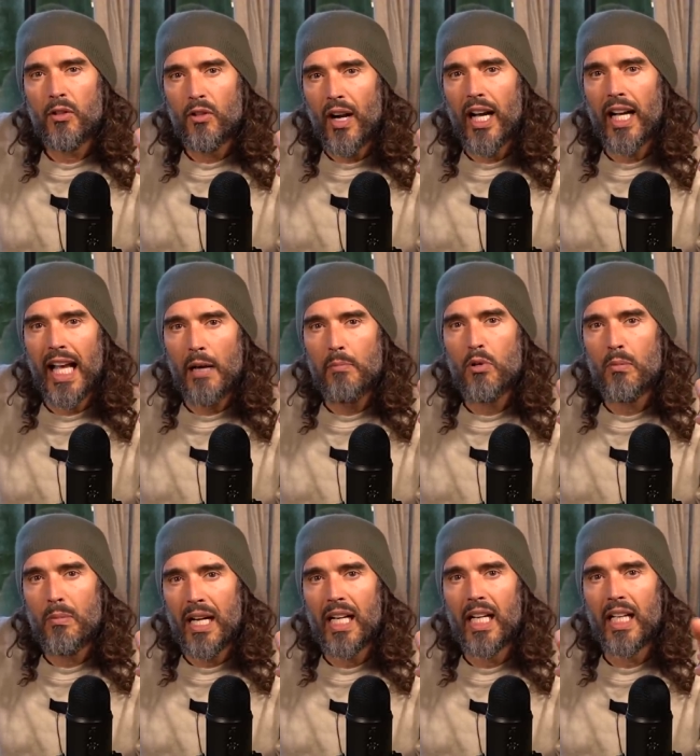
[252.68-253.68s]
Gabor
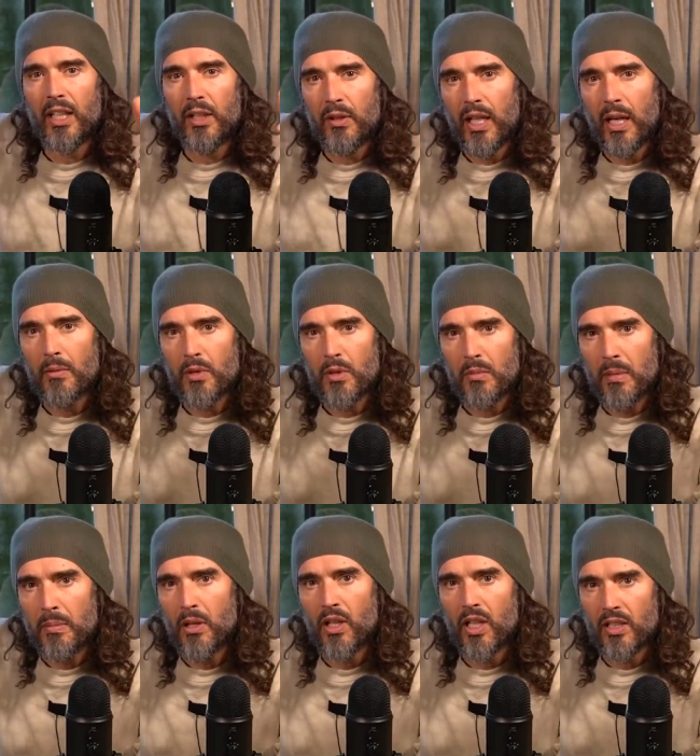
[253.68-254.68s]
Maté, who comes on my
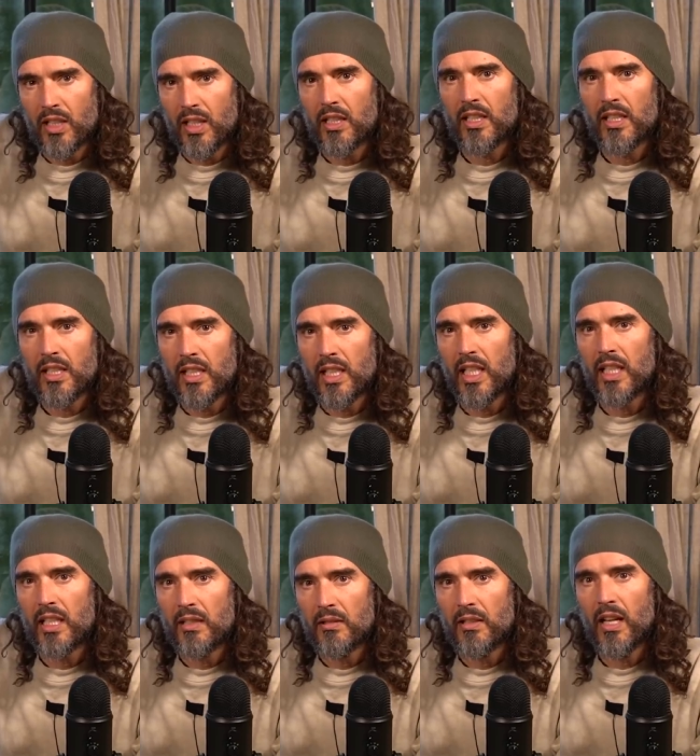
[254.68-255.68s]
podcast Under the
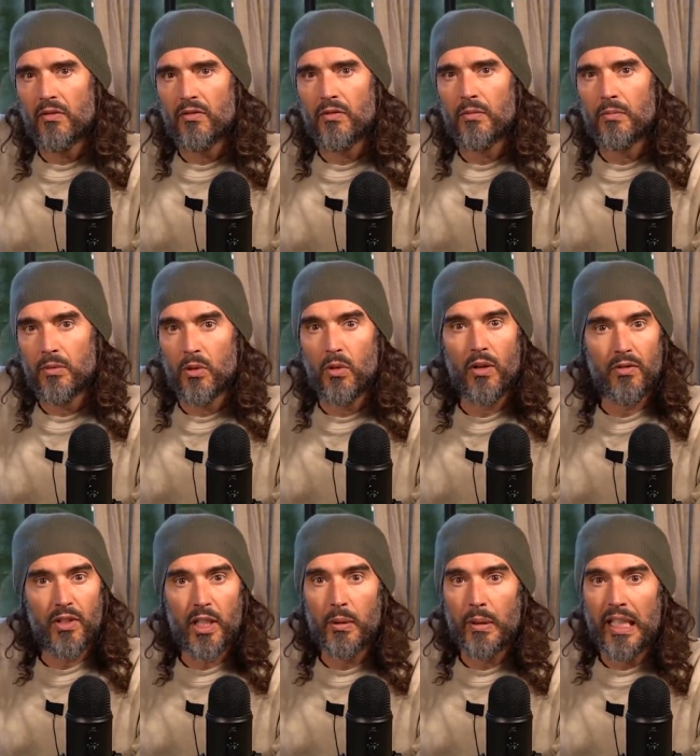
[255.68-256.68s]
Skin like quite
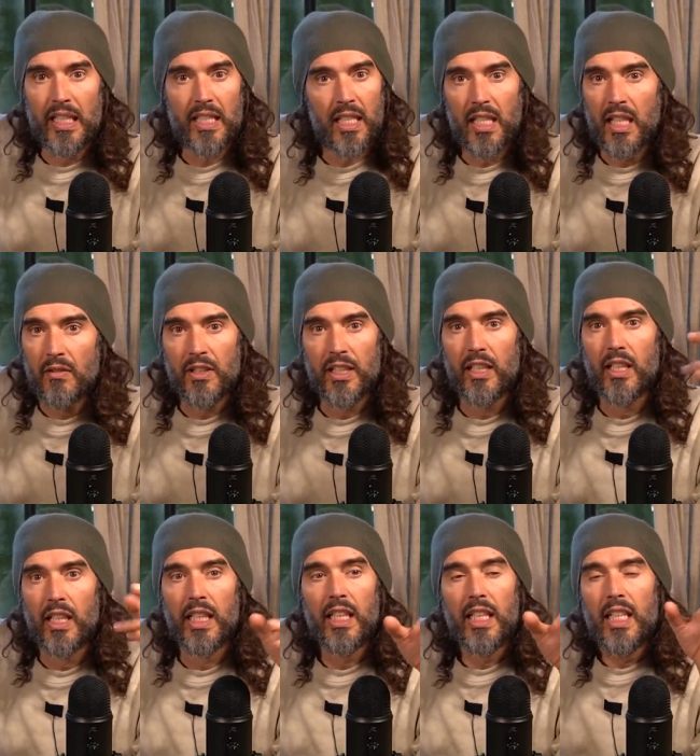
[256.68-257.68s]
frequently, and is a lovely
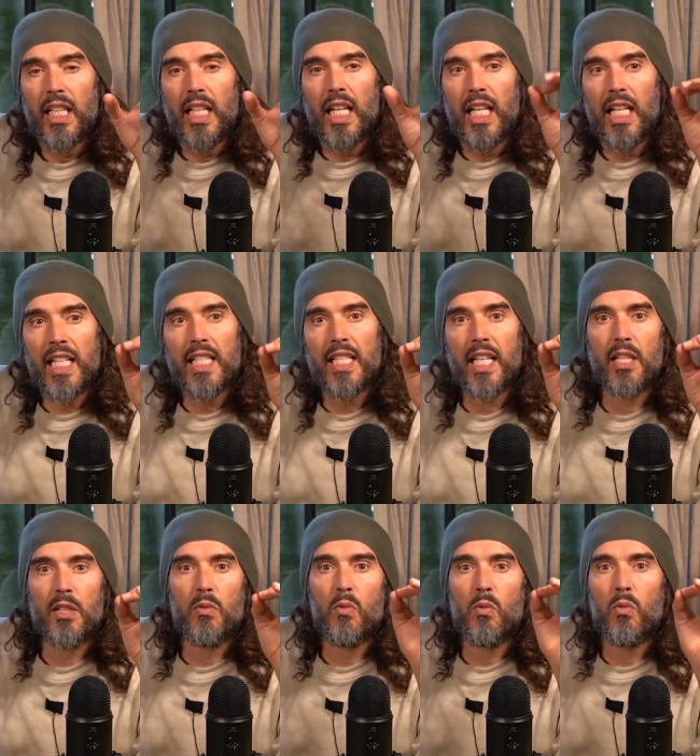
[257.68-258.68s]
guy, he
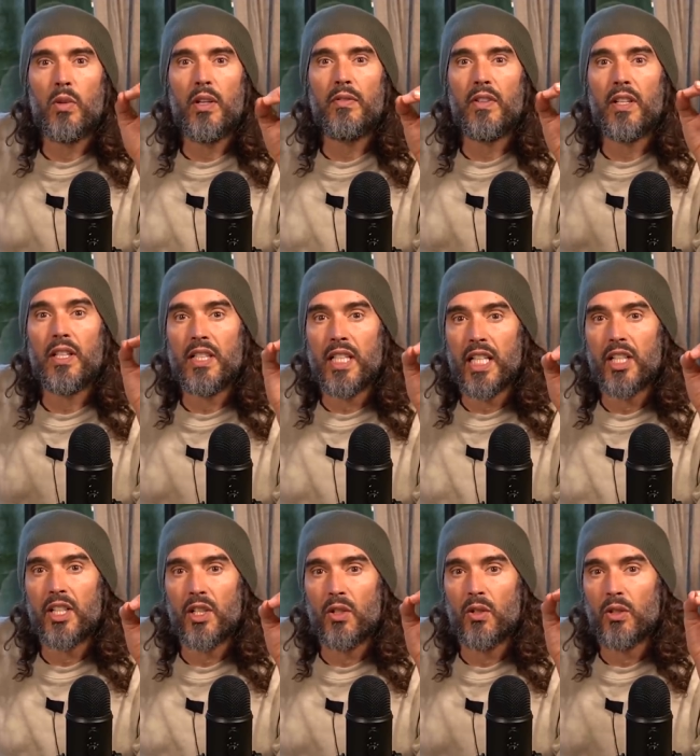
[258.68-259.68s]
says with
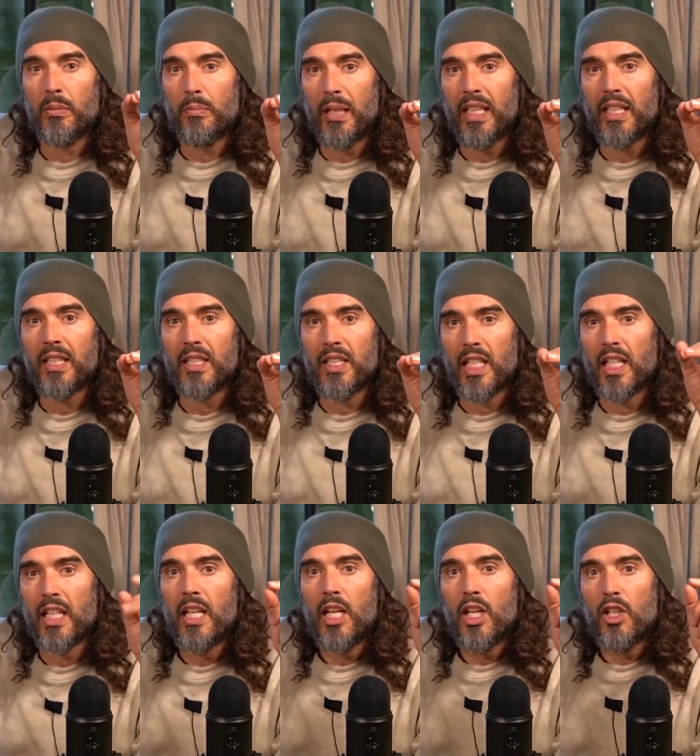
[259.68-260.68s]
addiction or
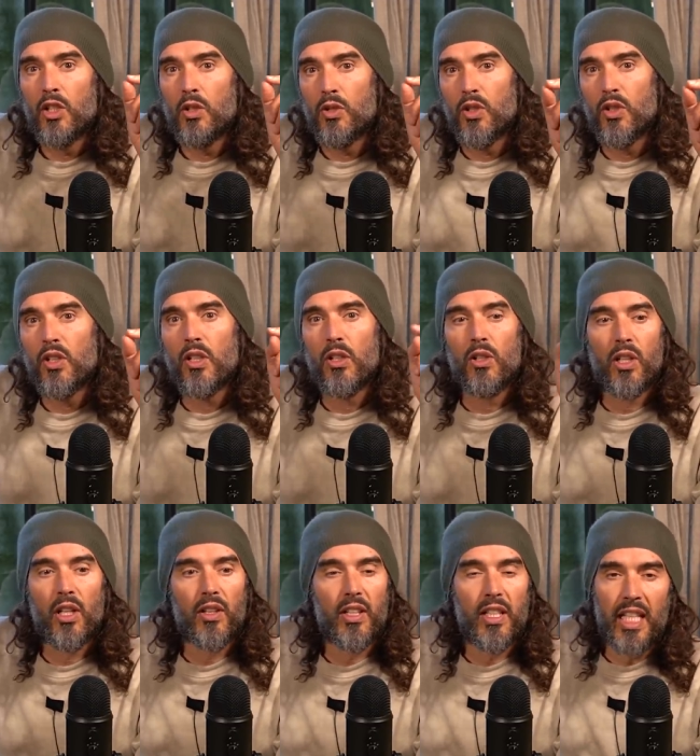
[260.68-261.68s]
dependency, you shouldn't look
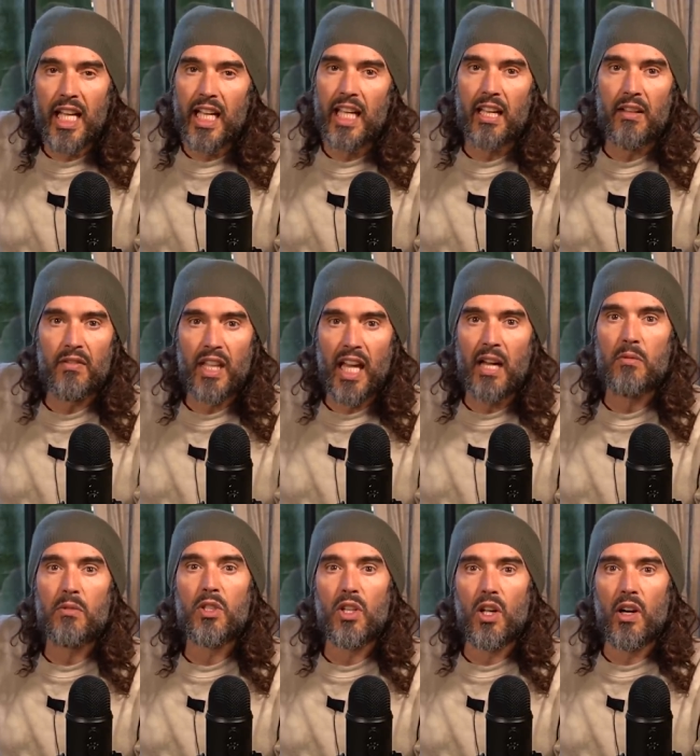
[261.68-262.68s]
at the negative
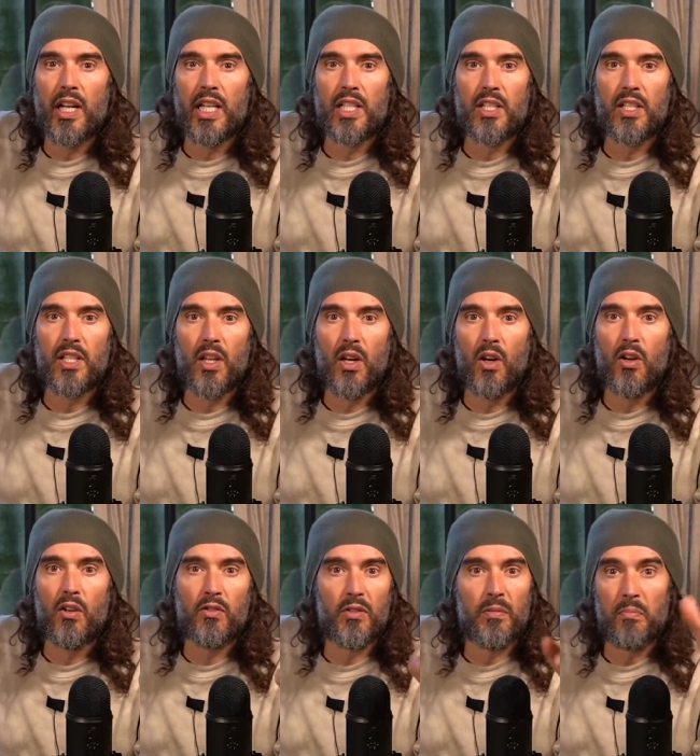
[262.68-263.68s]
downsides
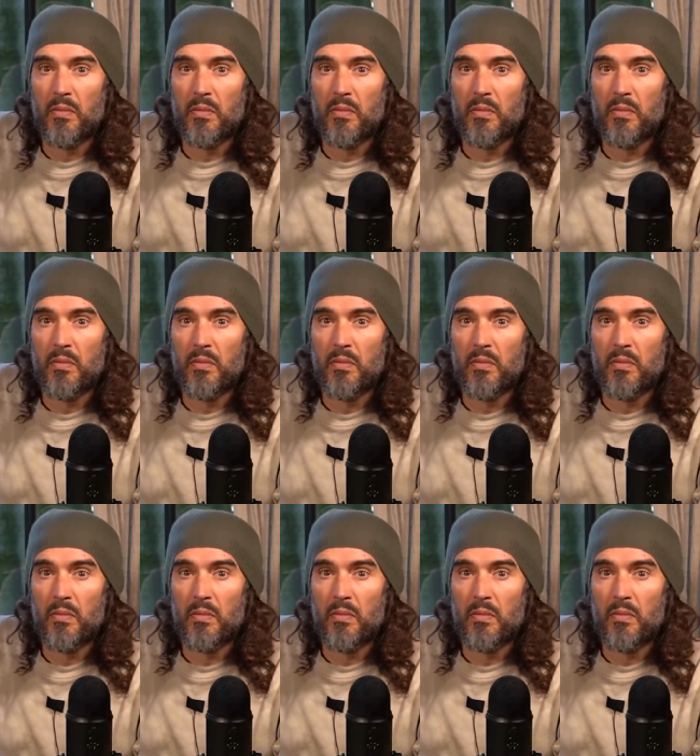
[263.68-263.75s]
of,